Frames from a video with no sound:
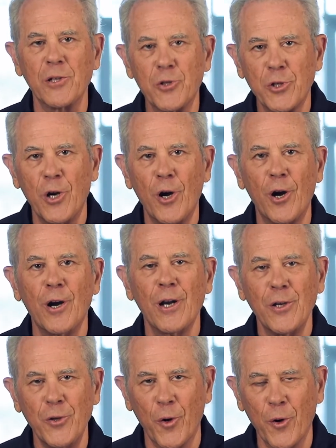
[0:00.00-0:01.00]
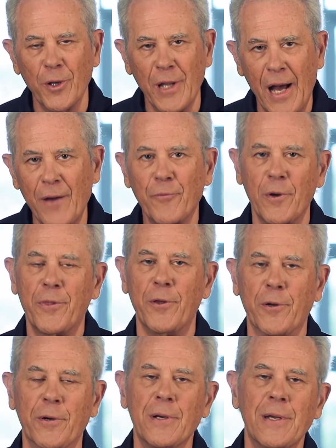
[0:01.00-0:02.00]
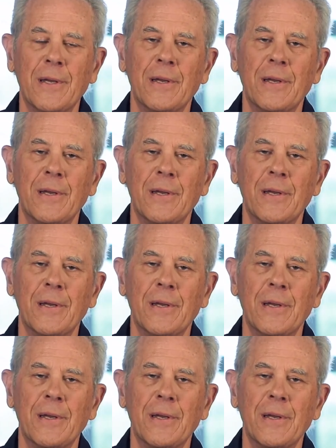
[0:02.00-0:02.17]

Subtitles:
to share your life with you.